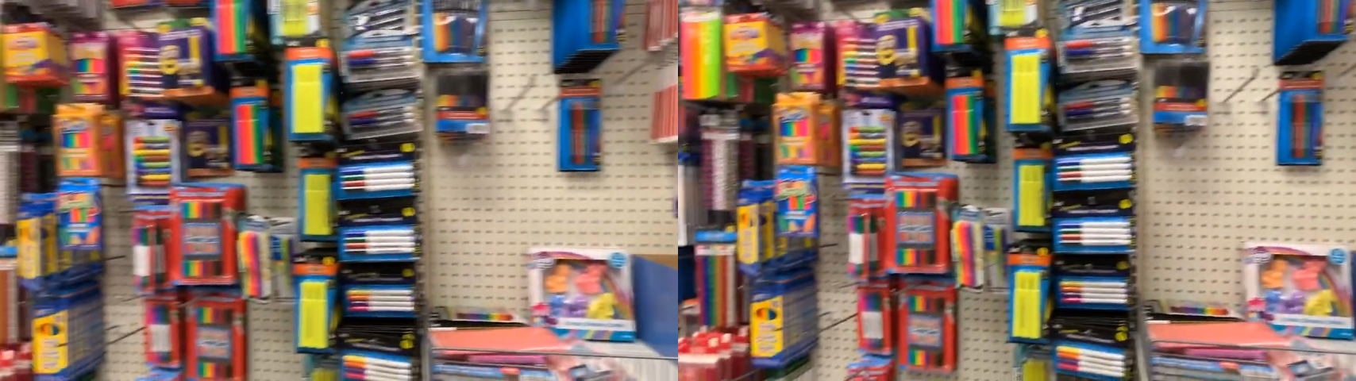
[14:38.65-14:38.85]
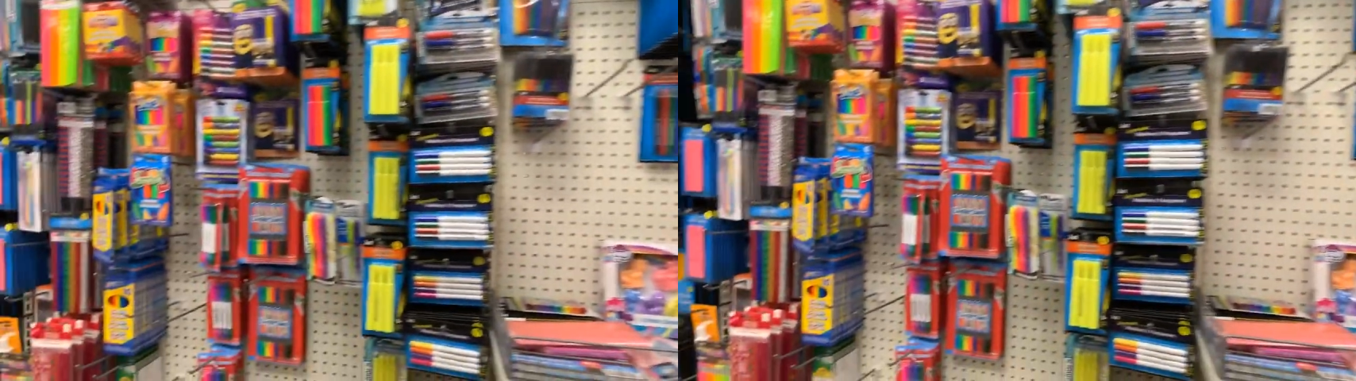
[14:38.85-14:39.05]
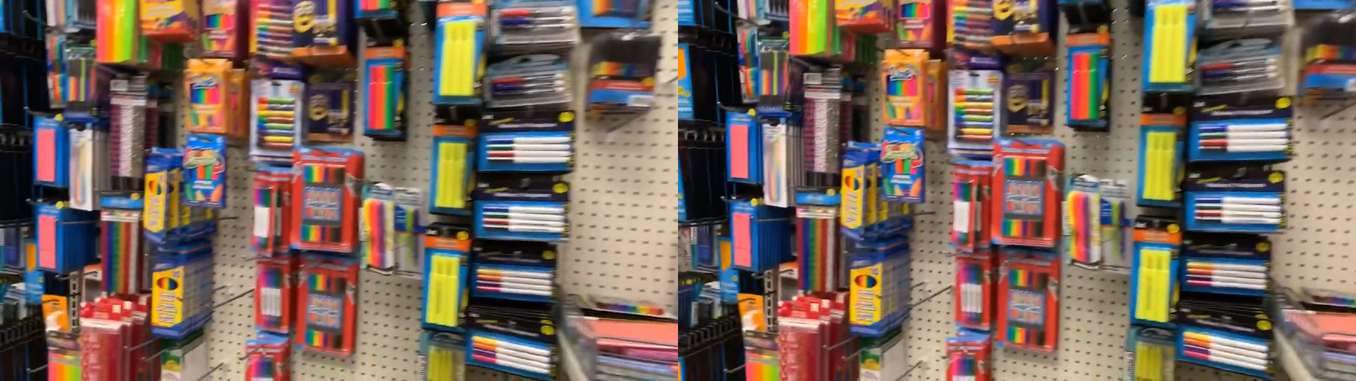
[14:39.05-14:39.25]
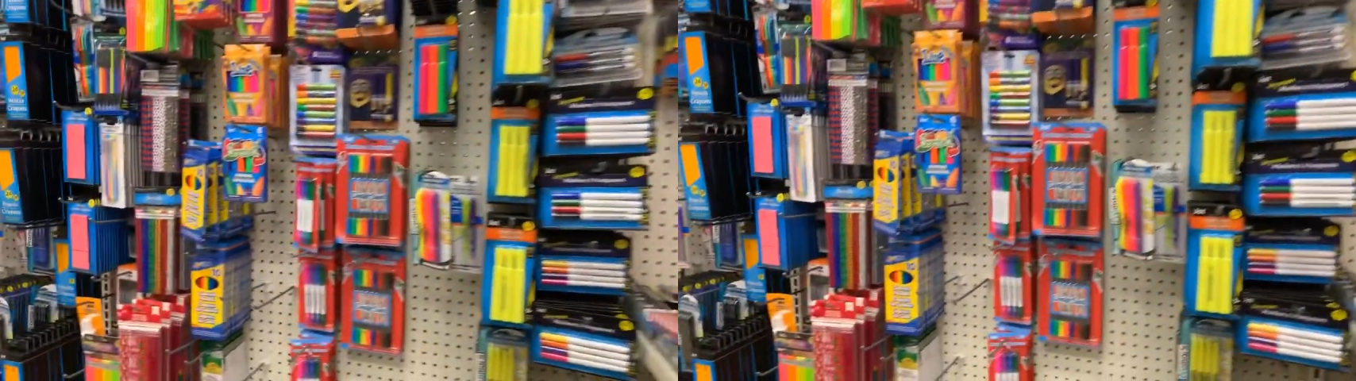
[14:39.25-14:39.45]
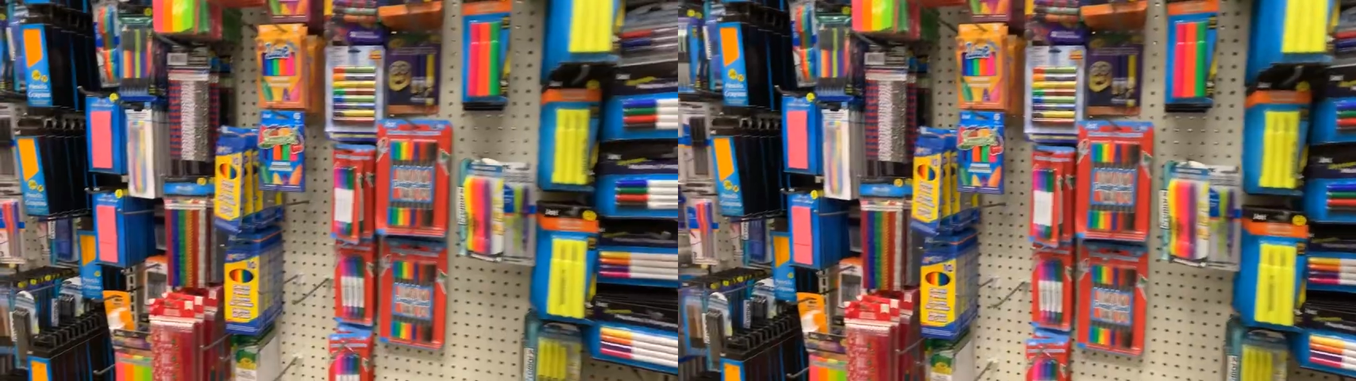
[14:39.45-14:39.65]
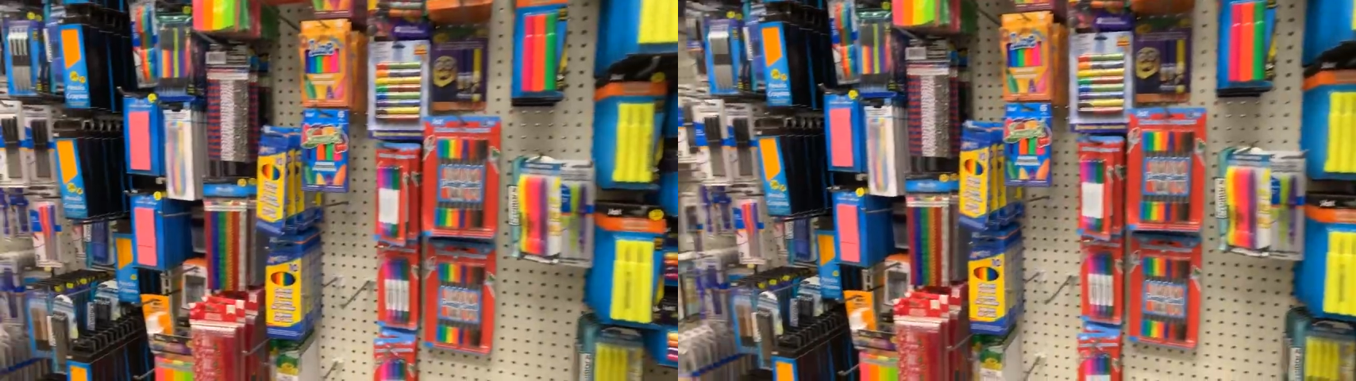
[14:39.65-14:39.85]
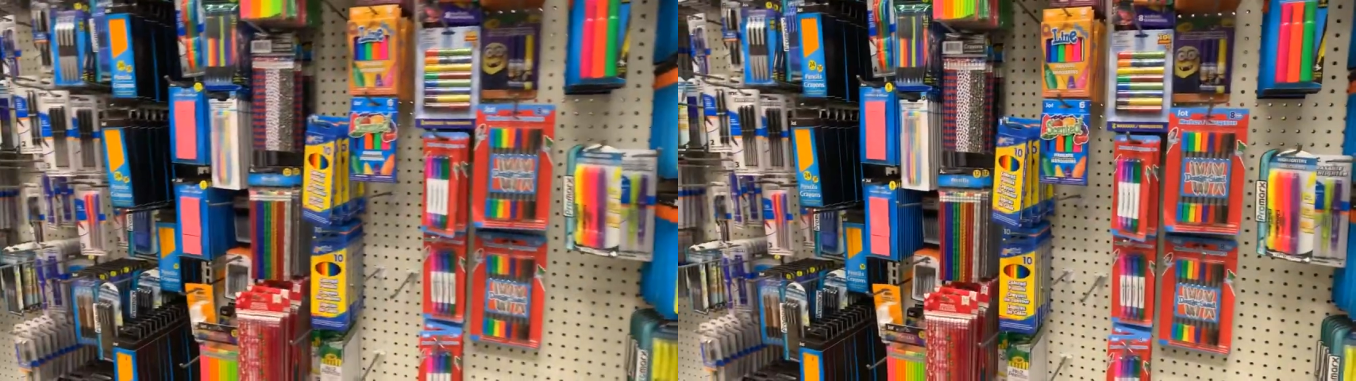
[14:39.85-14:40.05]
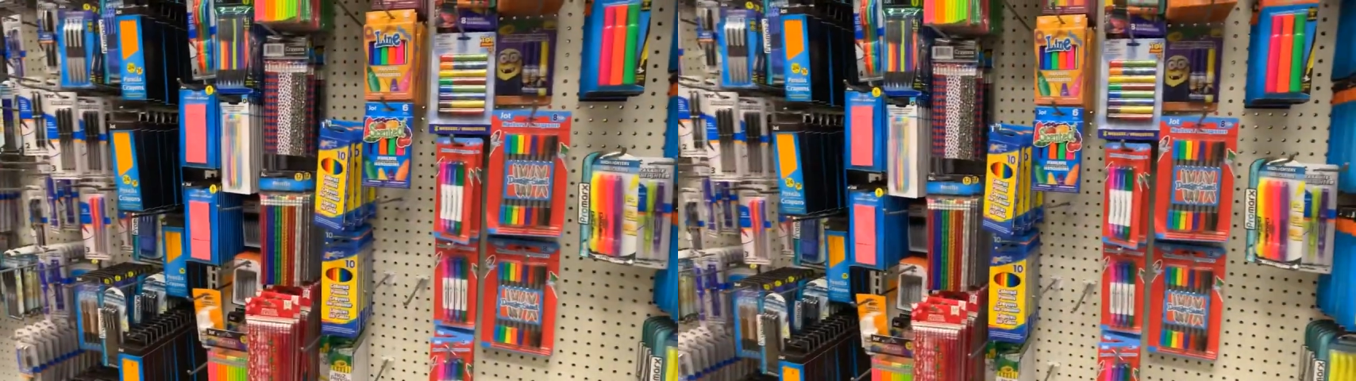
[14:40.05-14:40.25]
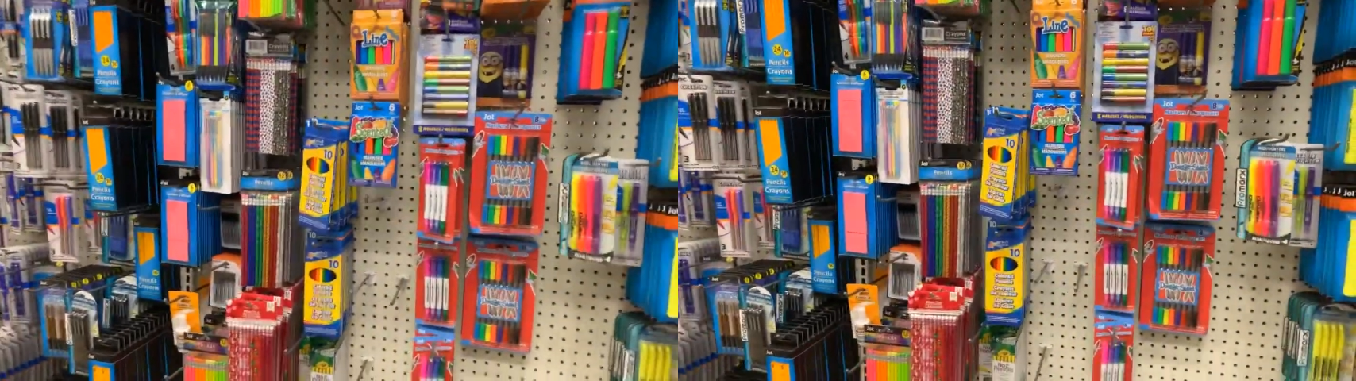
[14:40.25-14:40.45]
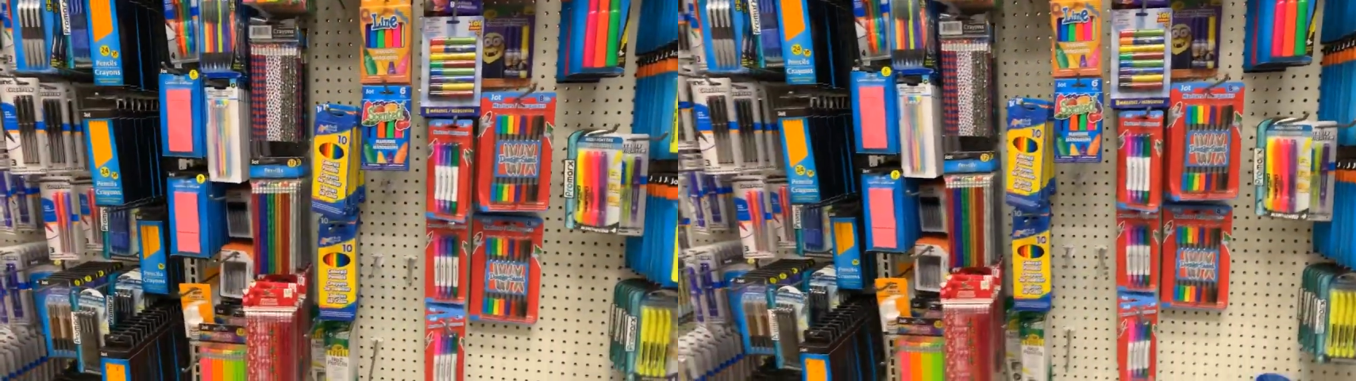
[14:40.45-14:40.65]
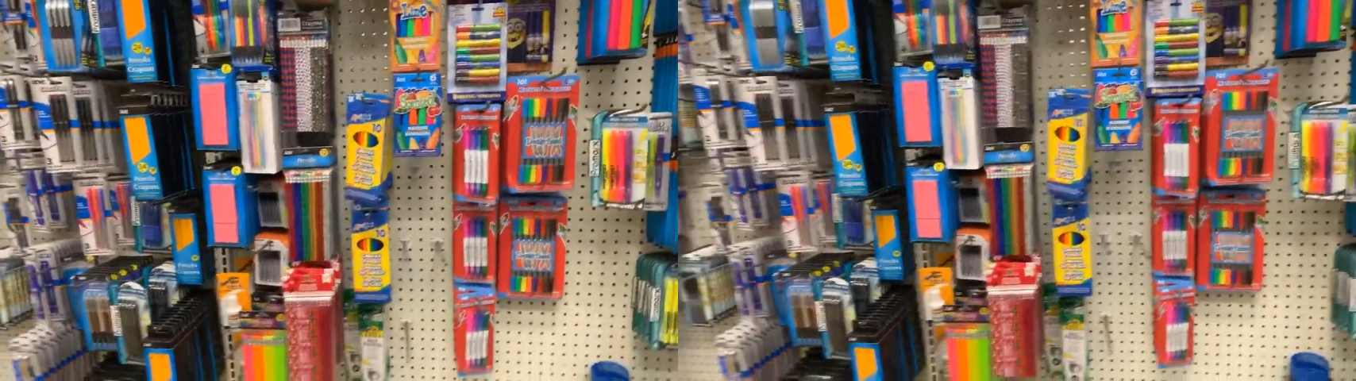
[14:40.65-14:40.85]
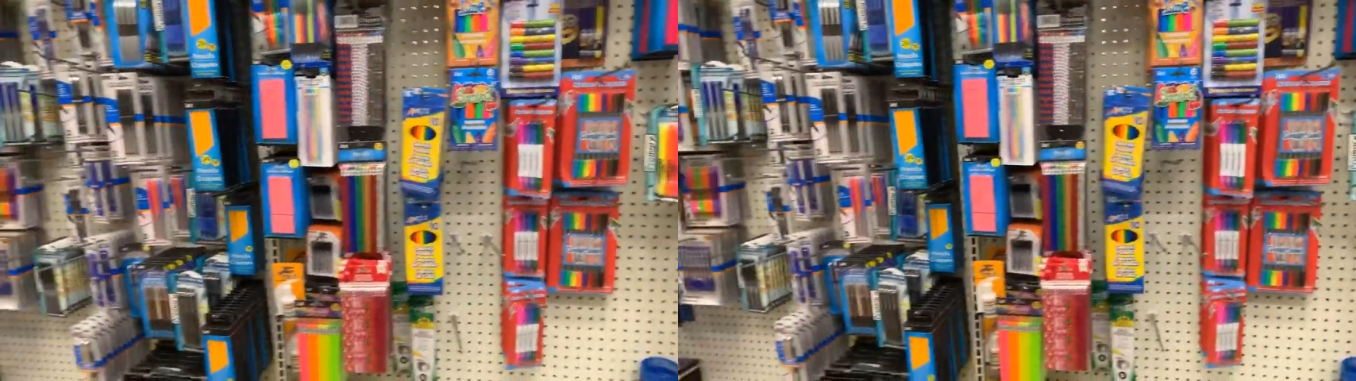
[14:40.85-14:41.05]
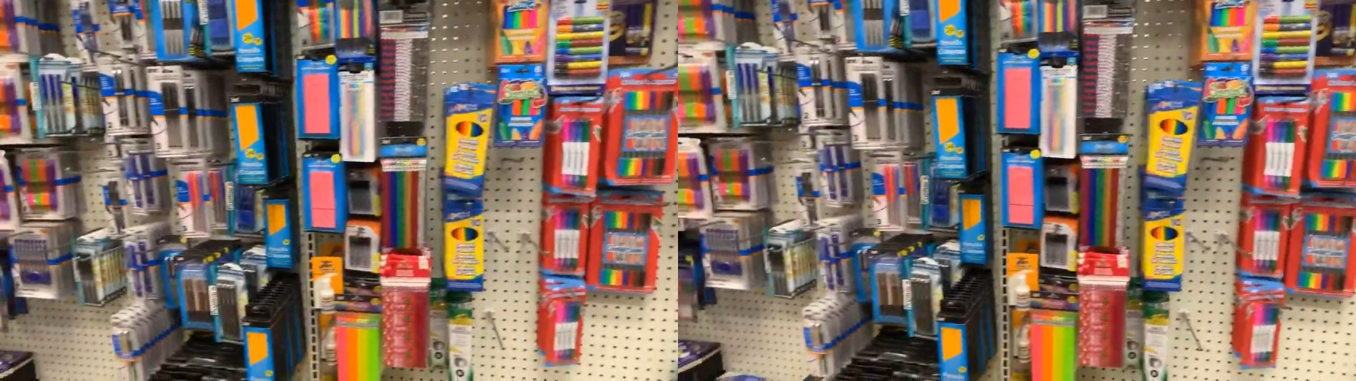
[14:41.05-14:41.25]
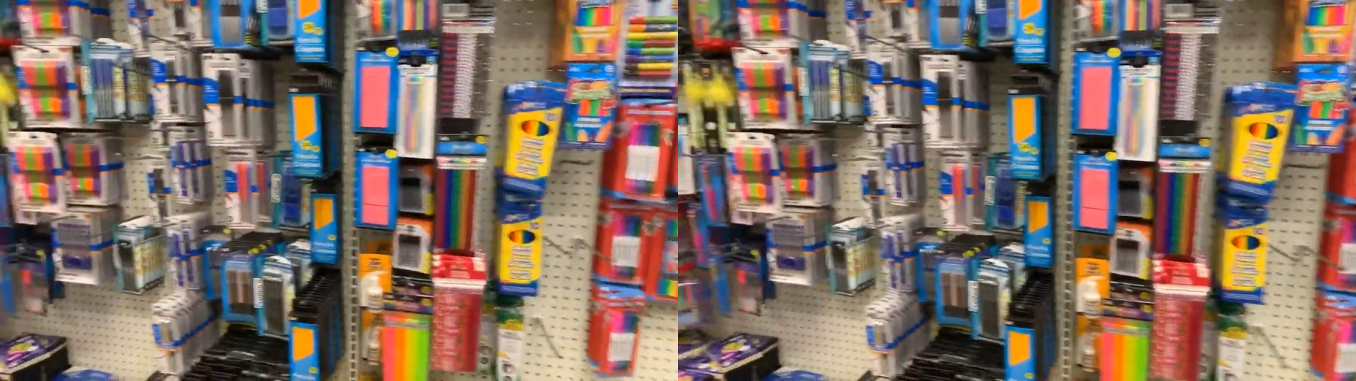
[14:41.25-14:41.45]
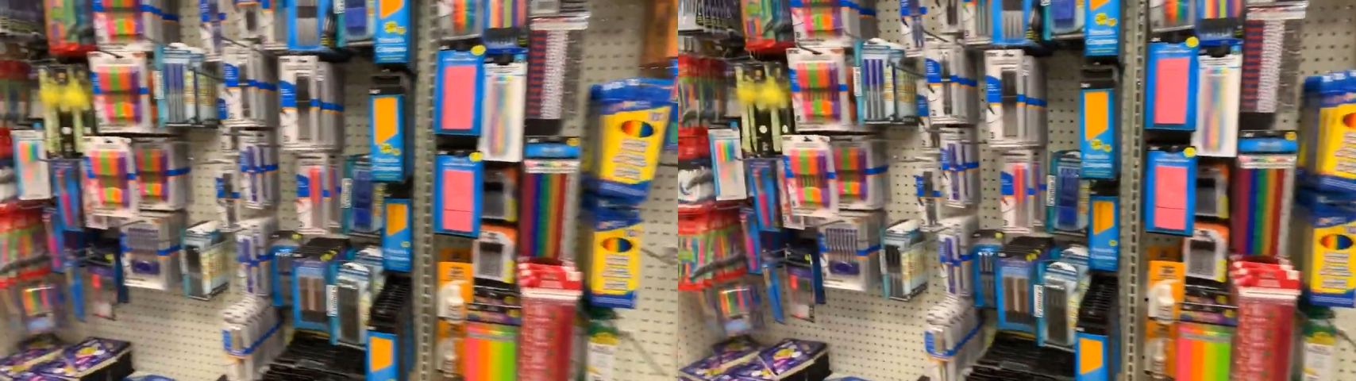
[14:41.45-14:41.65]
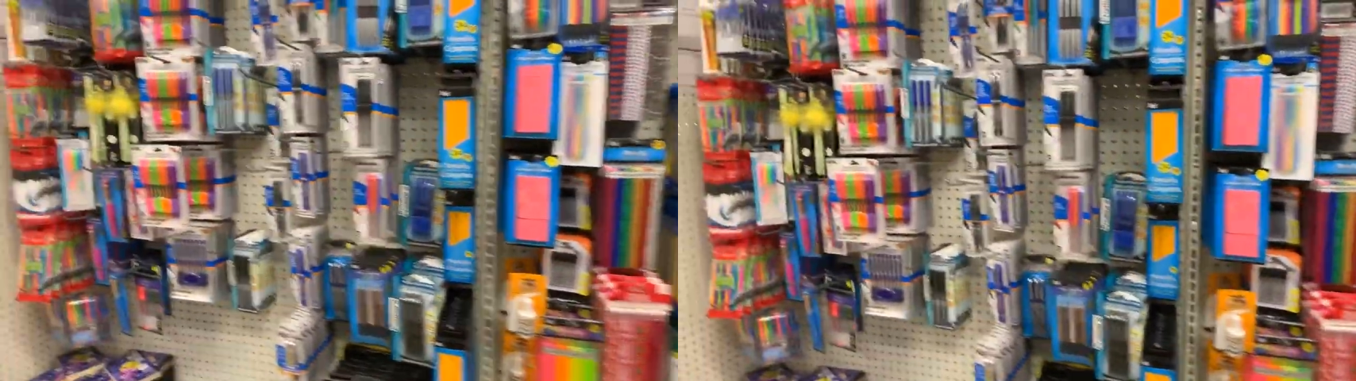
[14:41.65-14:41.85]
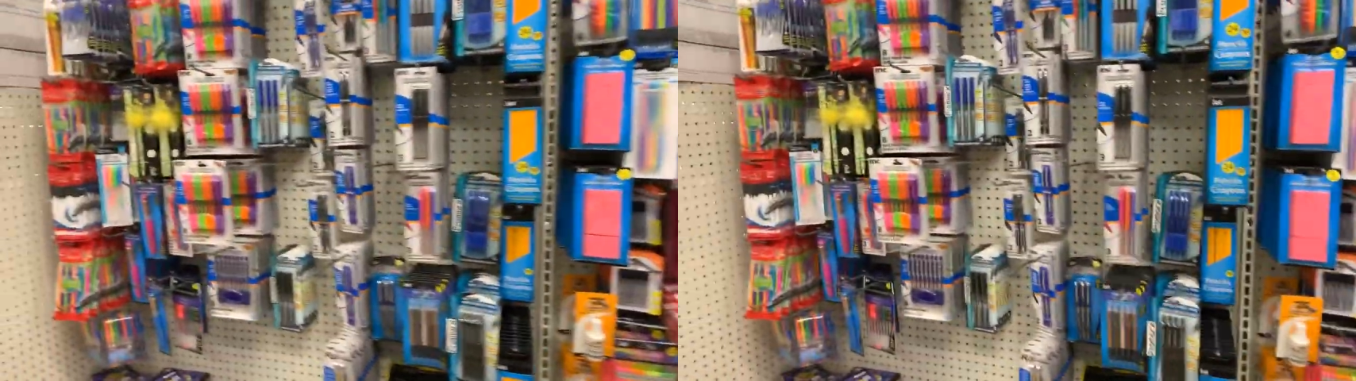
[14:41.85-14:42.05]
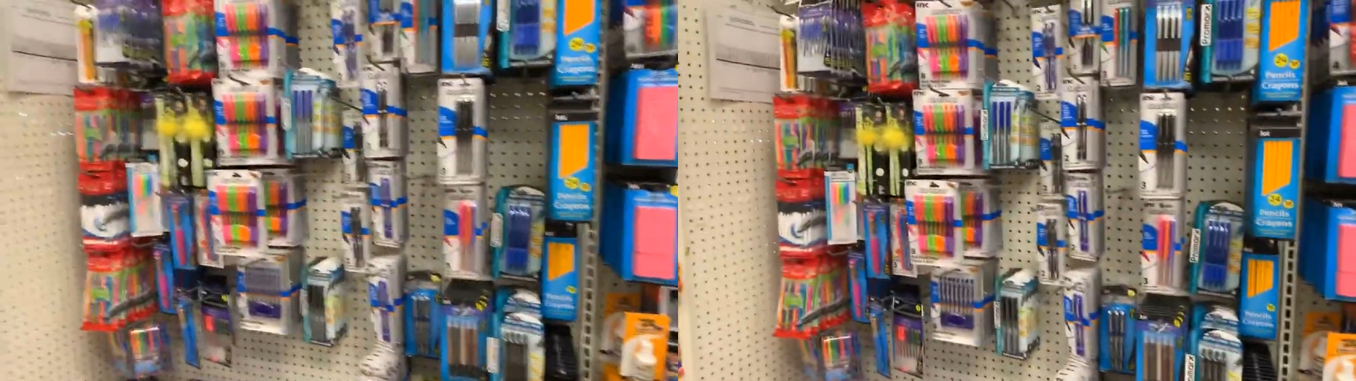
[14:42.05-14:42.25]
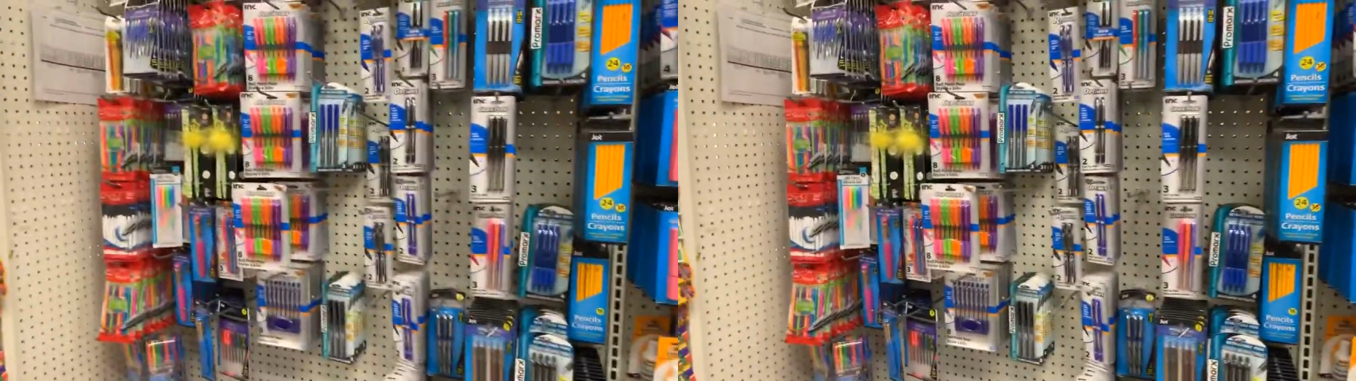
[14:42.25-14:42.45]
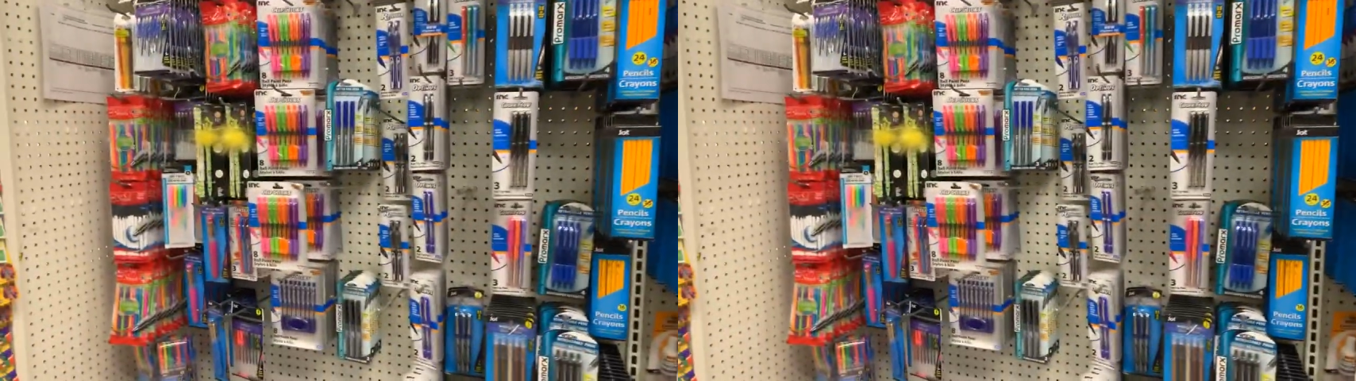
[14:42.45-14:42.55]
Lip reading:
[unreadable: no face in view]